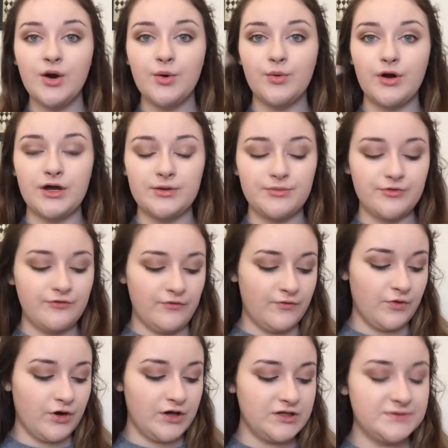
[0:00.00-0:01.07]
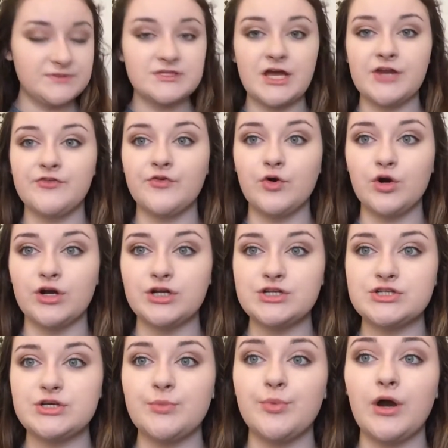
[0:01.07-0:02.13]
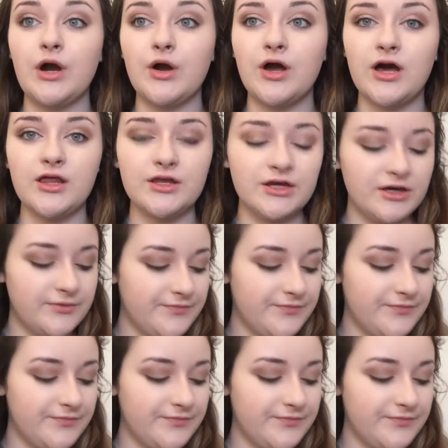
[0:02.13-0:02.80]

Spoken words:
one before that was kind of orangey brown color.